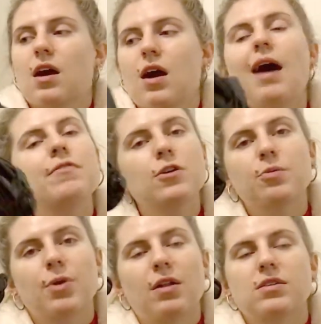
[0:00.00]
Having an
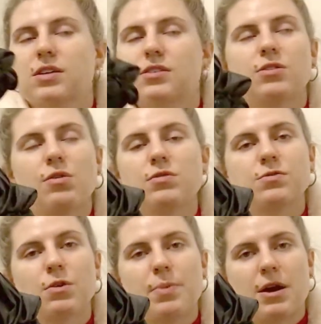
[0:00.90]
umbrella is so
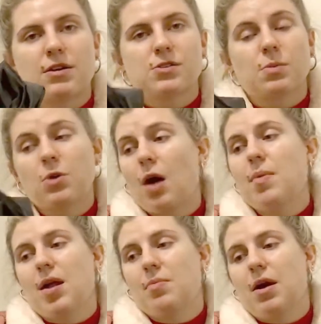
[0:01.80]
useful in Paris, so I'm not
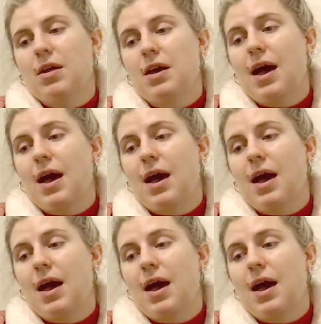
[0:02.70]
mad about it.